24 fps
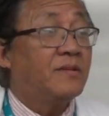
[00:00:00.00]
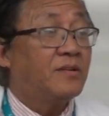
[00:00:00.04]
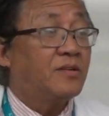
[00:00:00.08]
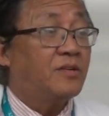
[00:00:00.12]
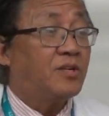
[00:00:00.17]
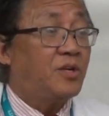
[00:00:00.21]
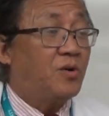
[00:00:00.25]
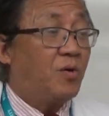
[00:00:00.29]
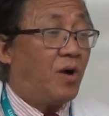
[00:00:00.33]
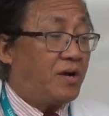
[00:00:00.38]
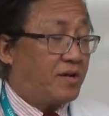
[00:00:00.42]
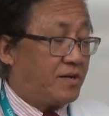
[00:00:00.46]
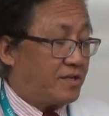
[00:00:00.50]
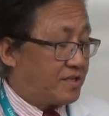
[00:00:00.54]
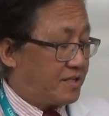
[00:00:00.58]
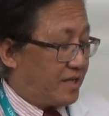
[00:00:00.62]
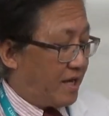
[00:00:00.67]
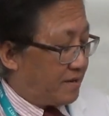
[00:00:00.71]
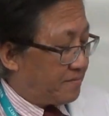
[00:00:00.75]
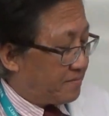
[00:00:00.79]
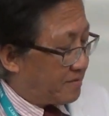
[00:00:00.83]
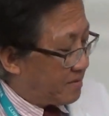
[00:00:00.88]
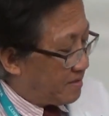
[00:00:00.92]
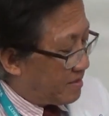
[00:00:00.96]
Do you
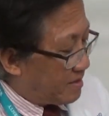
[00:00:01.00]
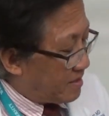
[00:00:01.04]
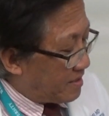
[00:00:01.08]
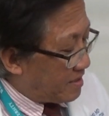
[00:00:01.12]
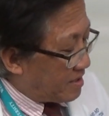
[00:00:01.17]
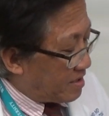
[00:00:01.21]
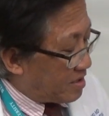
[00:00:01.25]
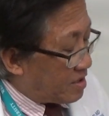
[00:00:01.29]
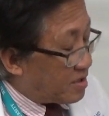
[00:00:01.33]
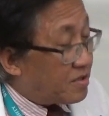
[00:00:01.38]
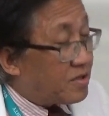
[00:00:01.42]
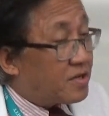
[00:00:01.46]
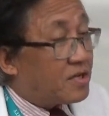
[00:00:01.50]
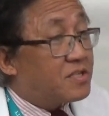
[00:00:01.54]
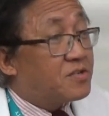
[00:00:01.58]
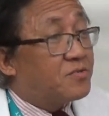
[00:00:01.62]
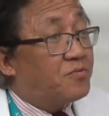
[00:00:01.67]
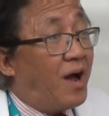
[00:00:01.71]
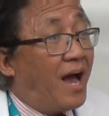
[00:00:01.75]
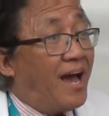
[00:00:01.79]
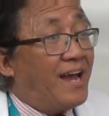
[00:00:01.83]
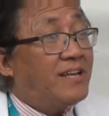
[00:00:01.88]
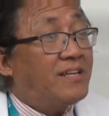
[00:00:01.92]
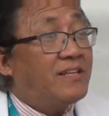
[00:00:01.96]
understand? There's
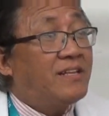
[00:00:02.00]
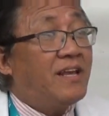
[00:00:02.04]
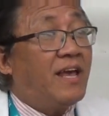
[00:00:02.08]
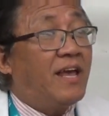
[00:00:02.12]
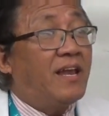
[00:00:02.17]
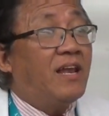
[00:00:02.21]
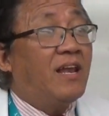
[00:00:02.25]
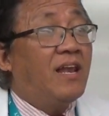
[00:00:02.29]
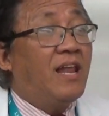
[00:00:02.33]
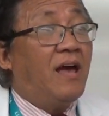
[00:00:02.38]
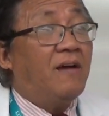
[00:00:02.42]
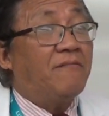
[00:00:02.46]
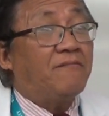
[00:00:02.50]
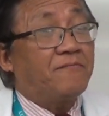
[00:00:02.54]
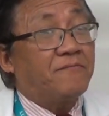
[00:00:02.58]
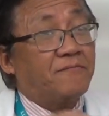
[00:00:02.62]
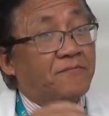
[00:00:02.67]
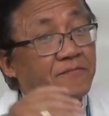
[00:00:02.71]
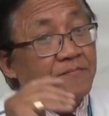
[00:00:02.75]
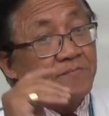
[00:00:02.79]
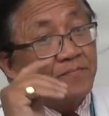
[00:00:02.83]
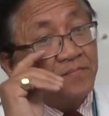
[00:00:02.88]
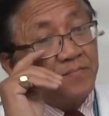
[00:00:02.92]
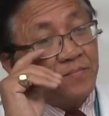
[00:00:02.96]
right and left,
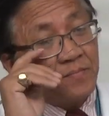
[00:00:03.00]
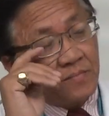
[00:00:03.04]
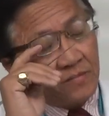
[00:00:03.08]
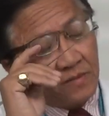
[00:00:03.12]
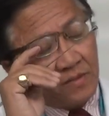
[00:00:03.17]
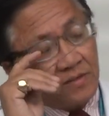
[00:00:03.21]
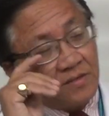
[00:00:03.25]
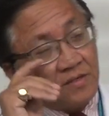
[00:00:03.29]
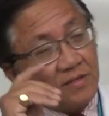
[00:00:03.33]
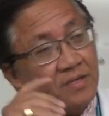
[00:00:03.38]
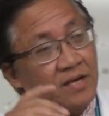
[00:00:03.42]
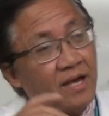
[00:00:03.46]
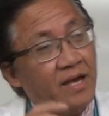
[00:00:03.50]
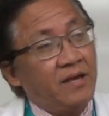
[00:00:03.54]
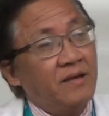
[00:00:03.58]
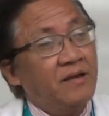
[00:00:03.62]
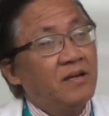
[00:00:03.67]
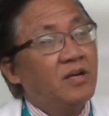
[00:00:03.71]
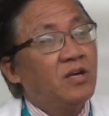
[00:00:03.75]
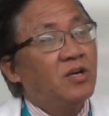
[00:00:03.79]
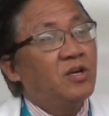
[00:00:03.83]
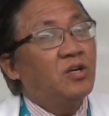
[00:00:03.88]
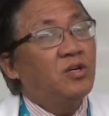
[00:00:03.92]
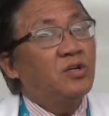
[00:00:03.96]

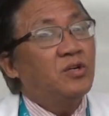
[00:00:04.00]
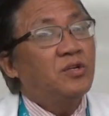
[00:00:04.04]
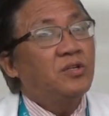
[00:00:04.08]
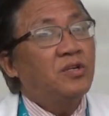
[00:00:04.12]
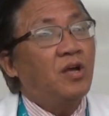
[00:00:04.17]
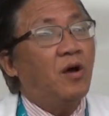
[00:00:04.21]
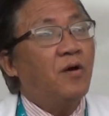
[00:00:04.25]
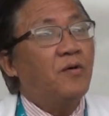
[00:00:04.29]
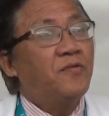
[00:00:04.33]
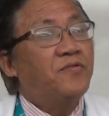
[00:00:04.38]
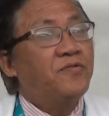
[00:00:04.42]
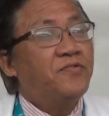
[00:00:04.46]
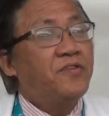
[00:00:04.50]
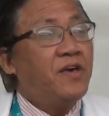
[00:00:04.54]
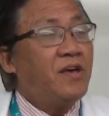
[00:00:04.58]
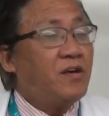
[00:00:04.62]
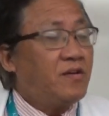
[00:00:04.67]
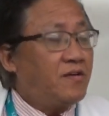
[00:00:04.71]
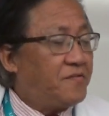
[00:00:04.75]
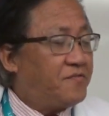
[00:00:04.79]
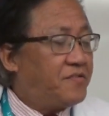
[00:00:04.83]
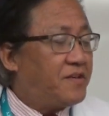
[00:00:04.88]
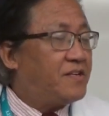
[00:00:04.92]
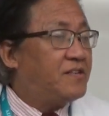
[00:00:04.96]
okay? Now,
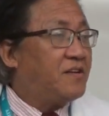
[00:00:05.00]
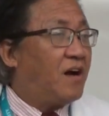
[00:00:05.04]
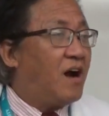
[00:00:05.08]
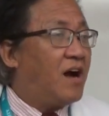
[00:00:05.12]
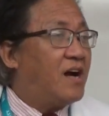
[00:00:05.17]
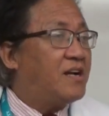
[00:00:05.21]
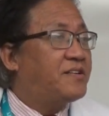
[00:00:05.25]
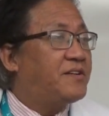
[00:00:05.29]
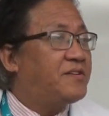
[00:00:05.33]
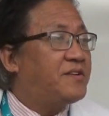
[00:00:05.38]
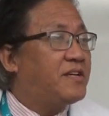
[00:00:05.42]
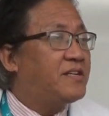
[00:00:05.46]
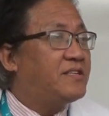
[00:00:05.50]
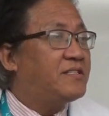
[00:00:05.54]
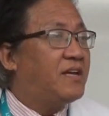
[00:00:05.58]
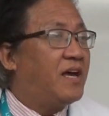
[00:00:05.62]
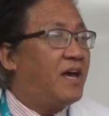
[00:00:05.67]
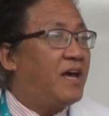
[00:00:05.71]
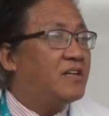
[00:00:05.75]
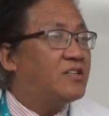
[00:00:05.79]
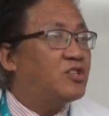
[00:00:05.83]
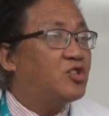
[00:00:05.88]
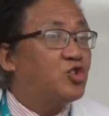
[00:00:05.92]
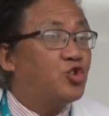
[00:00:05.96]
think of these arteries
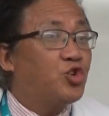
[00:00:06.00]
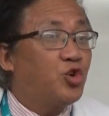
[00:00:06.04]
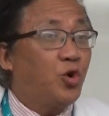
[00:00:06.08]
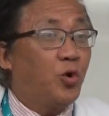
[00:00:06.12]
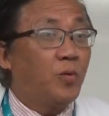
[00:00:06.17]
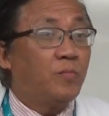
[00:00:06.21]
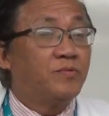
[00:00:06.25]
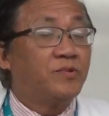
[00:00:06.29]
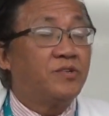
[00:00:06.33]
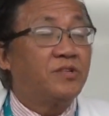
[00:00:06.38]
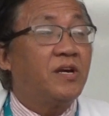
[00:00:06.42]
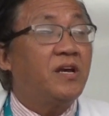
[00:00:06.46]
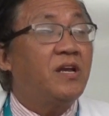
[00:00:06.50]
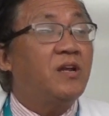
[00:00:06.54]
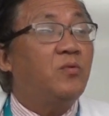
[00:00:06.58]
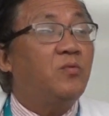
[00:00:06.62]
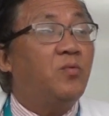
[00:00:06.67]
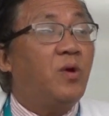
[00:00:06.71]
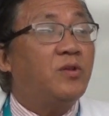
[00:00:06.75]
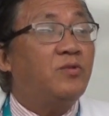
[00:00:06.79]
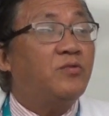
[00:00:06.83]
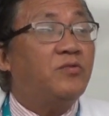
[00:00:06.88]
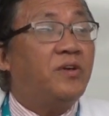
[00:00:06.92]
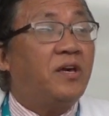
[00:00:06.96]
as tubes, and
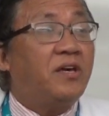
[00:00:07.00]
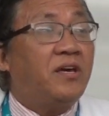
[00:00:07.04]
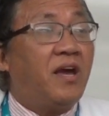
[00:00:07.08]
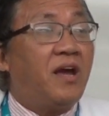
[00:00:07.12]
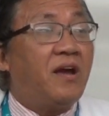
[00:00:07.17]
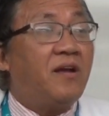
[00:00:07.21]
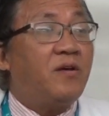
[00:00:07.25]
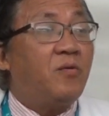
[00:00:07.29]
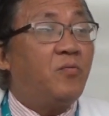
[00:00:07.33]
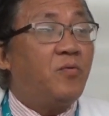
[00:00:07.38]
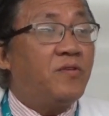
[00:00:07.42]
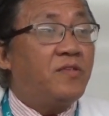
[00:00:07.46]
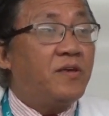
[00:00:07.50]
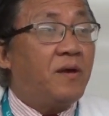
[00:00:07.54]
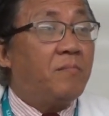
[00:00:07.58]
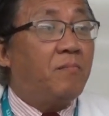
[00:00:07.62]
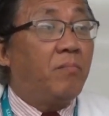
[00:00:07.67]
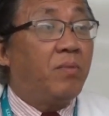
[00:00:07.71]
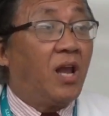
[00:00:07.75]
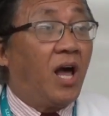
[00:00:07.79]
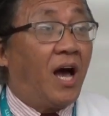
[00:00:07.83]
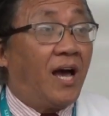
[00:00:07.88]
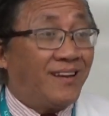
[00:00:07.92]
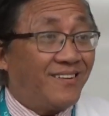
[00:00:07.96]
what do they carry with them?
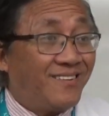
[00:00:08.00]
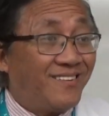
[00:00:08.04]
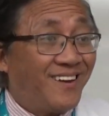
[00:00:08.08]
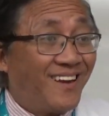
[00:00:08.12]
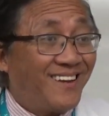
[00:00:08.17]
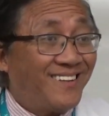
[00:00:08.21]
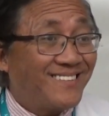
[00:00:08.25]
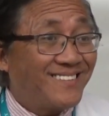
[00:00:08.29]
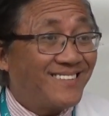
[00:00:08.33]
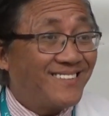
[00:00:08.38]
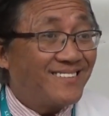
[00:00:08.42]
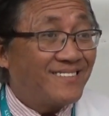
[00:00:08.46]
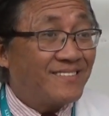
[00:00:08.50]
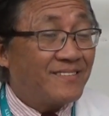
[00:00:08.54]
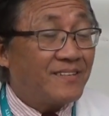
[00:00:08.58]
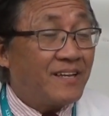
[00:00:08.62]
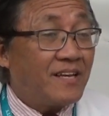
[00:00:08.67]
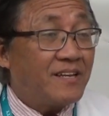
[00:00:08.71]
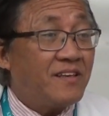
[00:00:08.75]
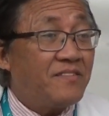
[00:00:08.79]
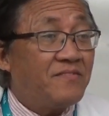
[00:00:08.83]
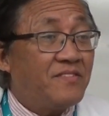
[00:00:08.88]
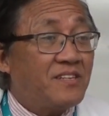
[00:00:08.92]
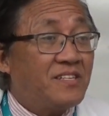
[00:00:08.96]
Blood, right?
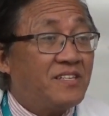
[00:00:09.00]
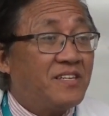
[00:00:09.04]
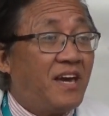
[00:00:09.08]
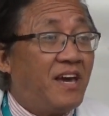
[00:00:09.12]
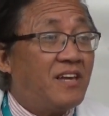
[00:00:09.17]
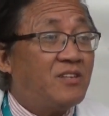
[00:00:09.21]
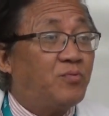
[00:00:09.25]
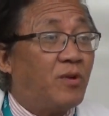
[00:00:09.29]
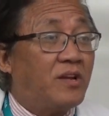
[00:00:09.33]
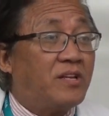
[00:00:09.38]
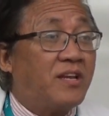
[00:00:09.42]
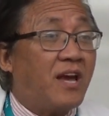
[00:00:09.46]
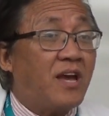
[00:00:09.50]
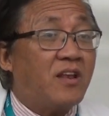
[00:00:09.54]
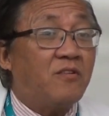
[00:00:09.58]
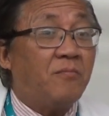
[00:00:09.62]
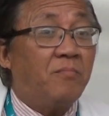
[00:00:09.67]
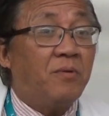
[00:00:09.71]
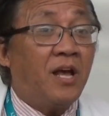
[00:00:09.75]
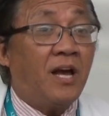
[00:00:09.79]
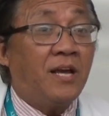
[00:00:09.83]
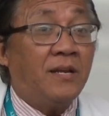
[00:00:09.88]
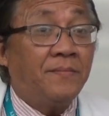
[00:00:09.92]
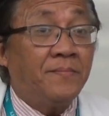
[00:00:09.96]
And in this case, what kind of
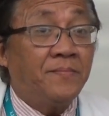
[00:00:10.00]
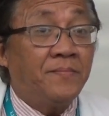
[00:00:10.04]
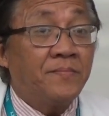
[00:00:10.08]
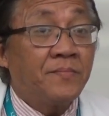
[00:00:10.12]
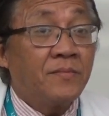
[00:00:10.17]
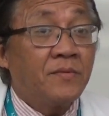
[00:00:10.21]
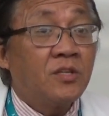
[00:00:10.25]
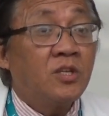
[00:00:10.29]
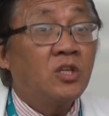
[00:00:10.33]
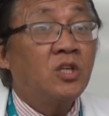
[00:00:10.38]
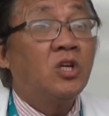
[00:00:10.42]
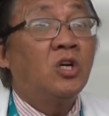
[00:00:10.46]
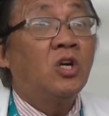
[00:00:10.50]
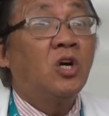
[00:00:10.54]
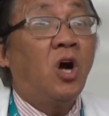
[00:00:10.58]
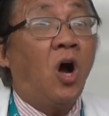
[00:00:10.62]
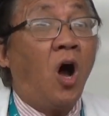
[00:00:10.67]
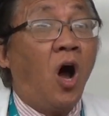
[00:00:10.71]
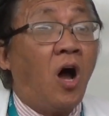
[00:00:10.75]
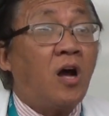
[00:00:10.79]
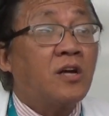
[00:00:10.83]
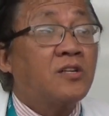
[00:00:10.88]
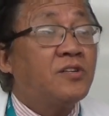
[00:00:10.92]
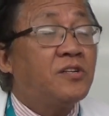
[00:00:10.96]
blood?
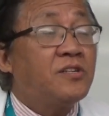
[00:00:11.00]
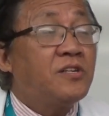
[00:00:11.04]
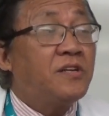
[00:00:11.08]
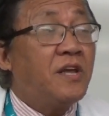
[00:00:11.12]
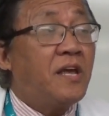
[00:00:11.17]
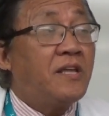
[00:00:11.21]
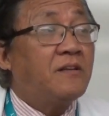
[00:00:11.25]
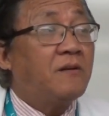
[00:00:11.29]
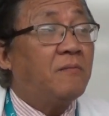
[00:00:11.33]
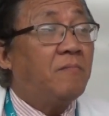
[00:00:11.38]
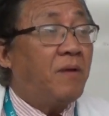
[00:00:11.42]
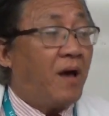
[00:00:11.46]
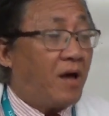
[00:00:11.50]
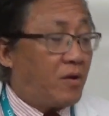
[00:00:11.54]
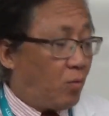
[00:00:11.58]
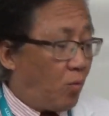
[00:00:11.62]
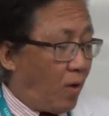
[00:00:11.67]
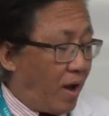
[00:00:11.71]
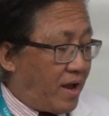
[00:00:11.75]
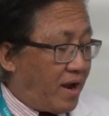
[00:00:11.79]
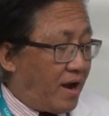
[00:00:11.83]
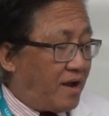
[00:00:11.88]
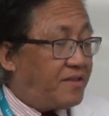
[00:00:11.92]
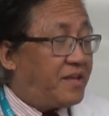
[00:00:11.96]
Oxygenated blood.
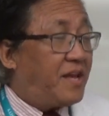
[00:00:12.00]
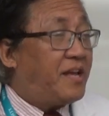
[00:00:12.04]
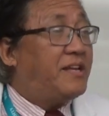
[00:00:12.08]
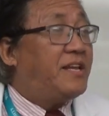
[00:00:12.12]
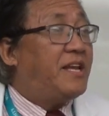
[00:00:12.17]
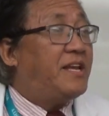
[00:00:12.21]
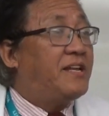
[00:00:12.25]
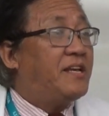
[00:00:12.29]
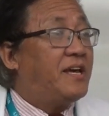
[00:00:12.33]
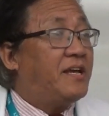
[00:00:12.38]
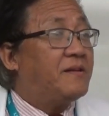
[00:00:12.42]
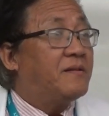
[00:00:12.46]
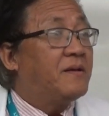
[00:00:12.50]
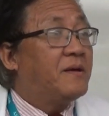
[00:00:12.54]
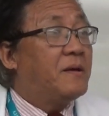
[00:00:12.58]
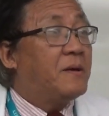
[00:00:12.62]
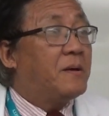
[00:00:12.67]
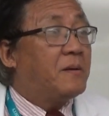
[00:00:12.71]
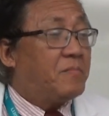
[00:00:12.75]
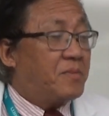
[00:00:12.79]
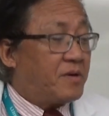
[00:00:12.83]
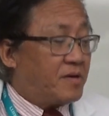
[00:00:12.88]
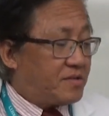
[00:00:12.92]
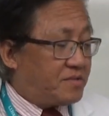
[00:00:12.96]
Why are they needed?
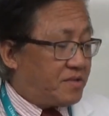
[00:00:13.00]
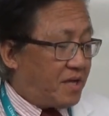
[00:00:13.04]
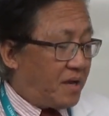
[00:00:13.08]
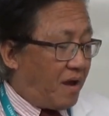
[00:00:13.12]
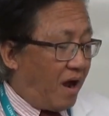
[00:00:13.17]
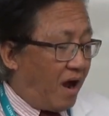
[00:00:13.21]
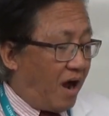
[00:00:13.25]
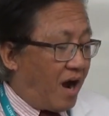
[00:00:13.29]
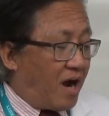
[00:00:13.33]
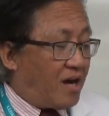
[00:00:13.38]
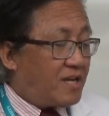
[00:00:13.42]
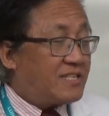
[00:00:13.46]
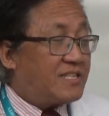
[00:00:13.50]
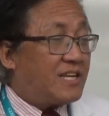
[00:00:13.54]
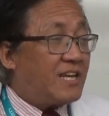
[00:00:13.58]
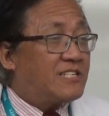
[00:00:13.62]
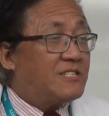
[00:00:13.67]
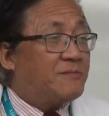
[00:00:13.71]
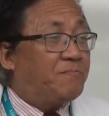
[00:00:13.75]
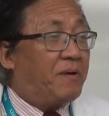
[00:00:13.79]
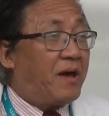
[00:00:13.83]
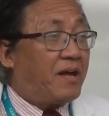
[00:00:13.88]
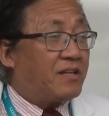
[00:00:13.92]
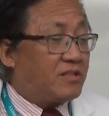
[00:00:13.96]
Because they are
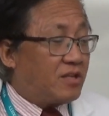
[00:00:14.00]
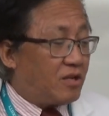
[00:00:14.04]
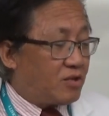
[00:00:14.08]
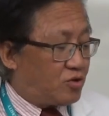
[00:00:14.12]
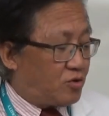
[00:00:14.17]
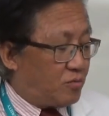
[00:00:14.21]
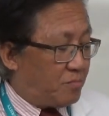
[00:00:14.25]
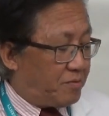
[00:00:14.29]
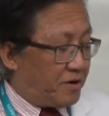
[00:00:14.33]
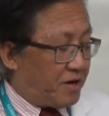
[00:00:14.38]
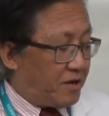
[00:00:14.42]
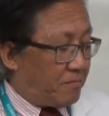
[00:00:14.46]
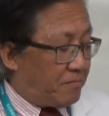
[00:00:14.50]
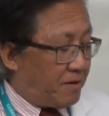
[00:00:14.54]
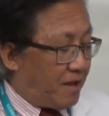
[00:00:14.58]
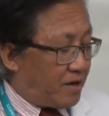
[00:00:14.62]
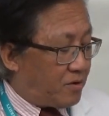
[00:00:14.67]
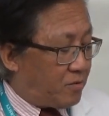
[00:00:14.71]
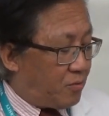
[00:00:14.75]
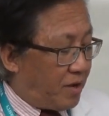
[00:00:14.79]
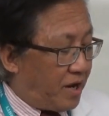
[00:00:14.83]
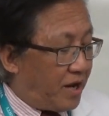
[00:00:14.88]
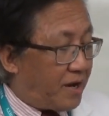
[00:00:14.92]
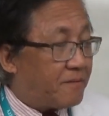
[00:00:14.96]
expected to bring
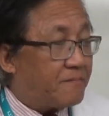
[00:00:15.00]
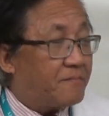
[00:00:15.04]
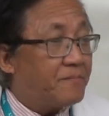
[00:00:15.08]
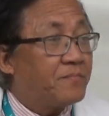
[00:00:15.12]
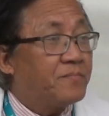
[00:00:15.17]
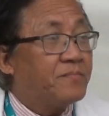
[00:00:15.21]
blood where?